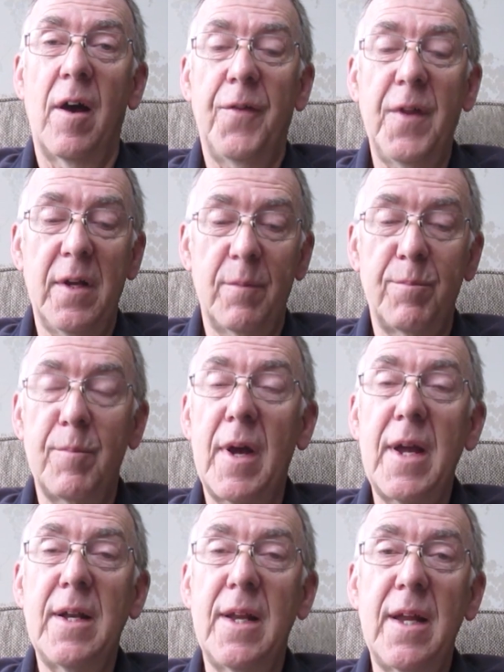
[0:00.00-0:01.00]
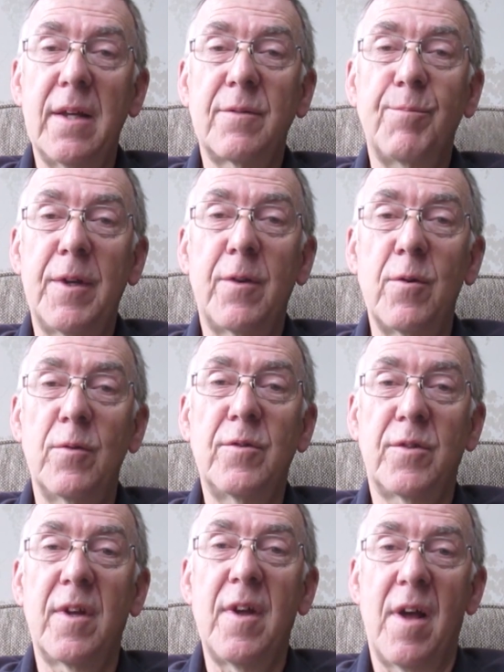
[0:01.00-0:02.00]
I think mainly that's
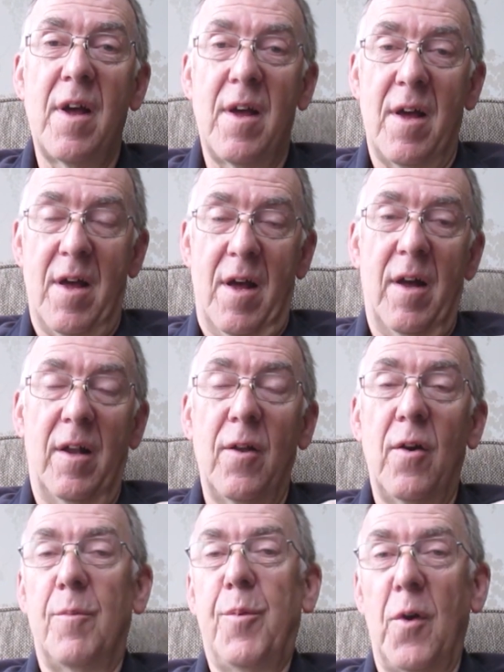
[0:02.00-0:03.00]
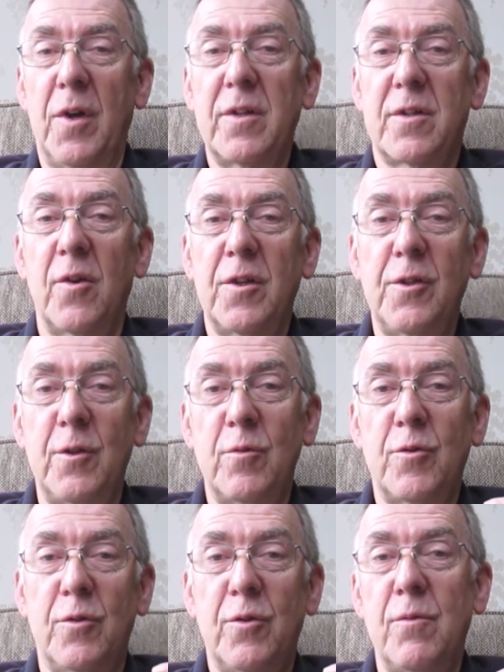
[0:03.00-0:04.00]
because a lot of pikers like to
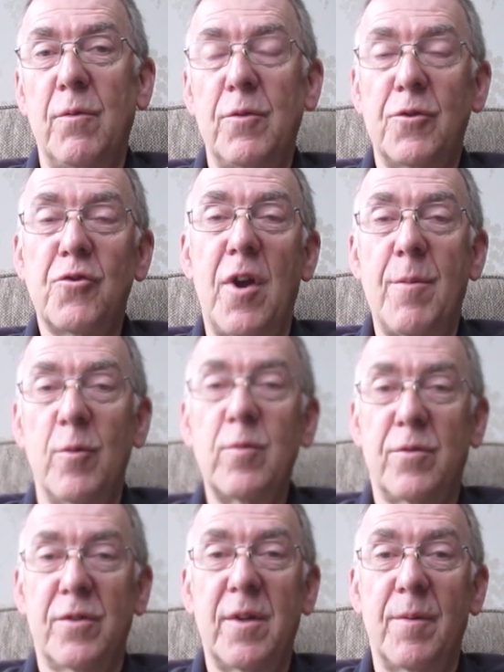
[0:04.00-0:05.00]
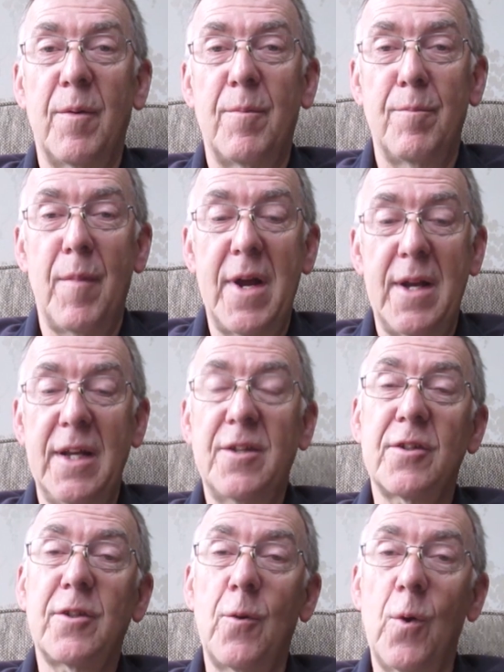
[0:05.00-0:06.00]
use trebles mainly
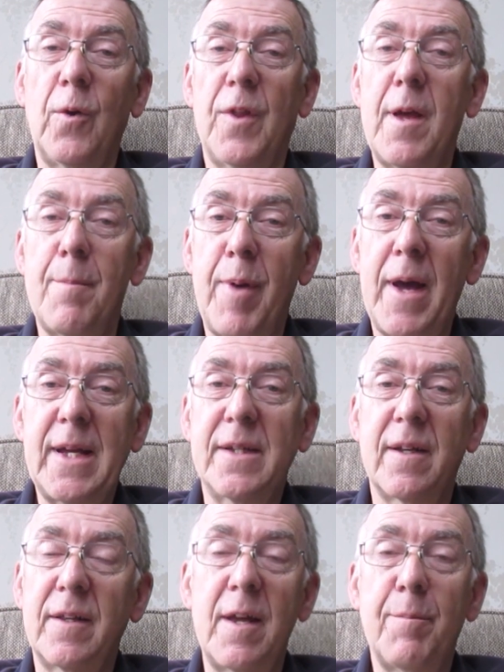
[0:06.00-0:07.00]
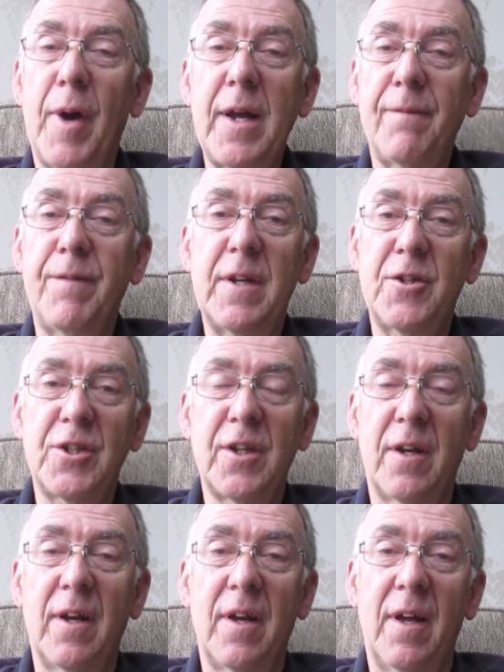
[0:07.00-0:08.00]
just to hook their bait
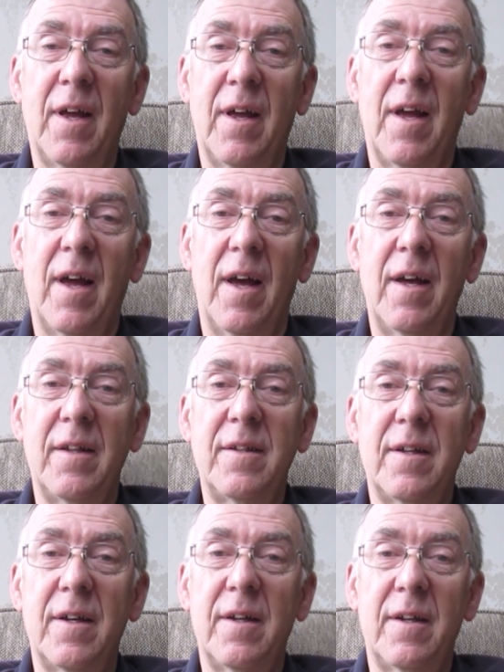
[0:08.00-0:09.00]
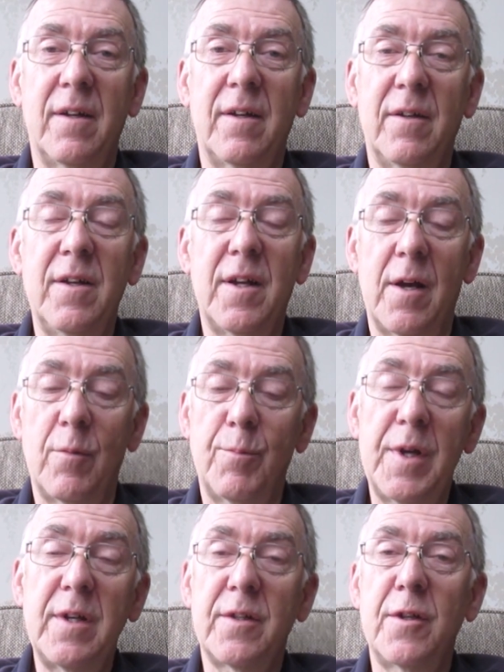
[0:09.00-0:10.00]
fish. And you know,
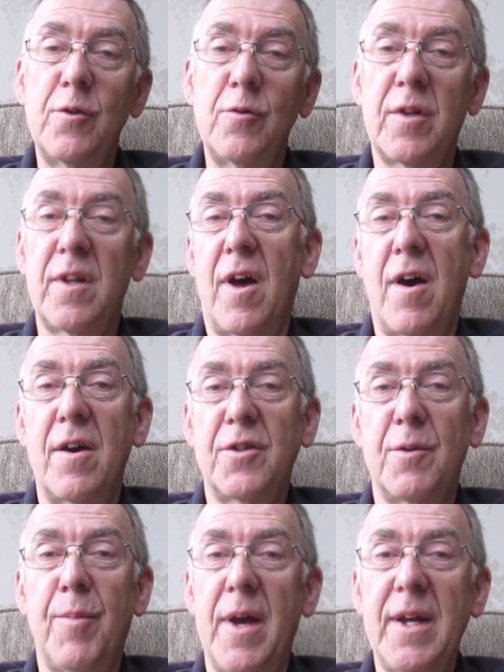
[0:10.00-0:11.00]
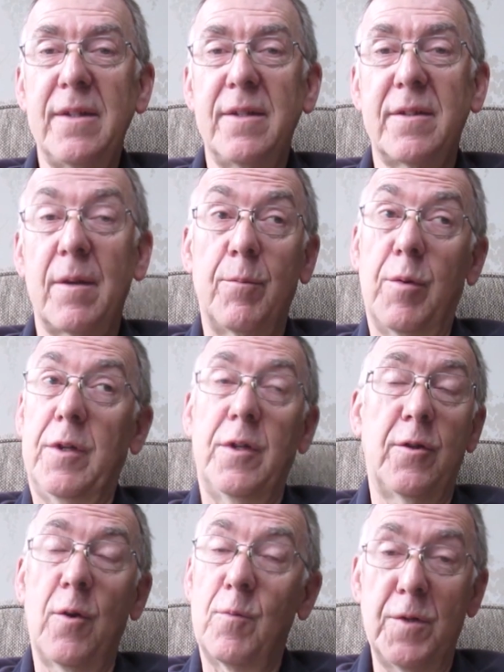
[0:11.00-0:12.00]
being they use larger baits, but
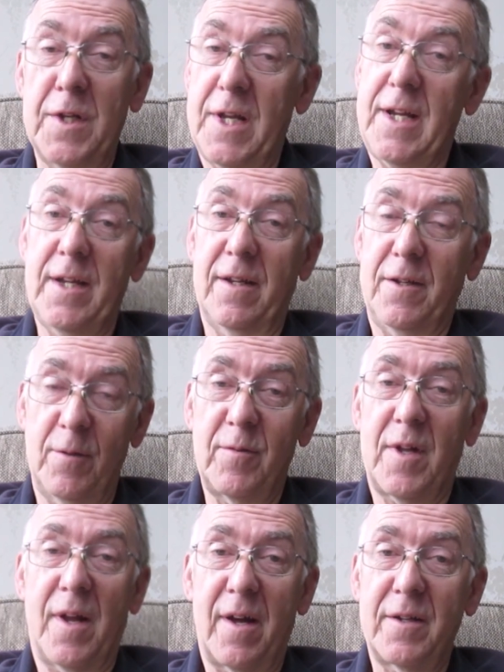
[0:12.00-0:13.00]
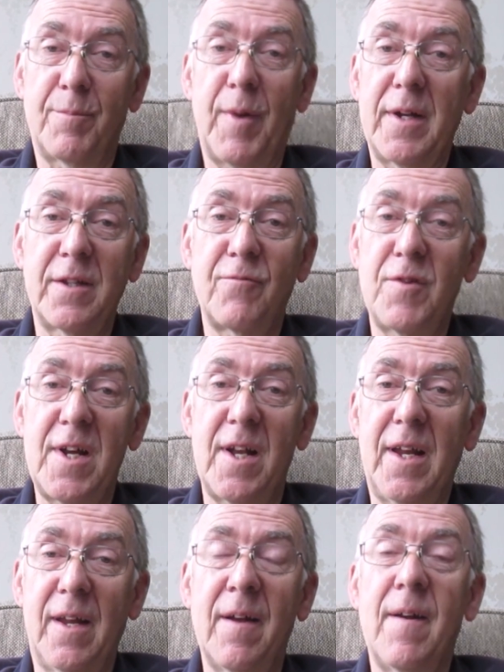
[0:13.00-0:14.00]
you don't need to use larger baits
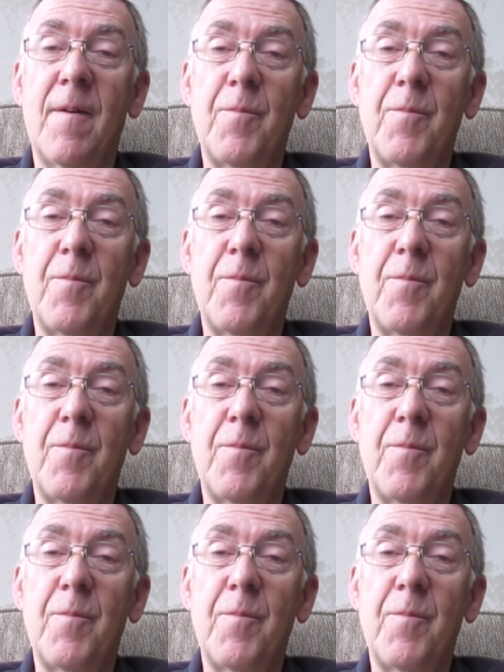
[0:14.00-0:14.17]
really,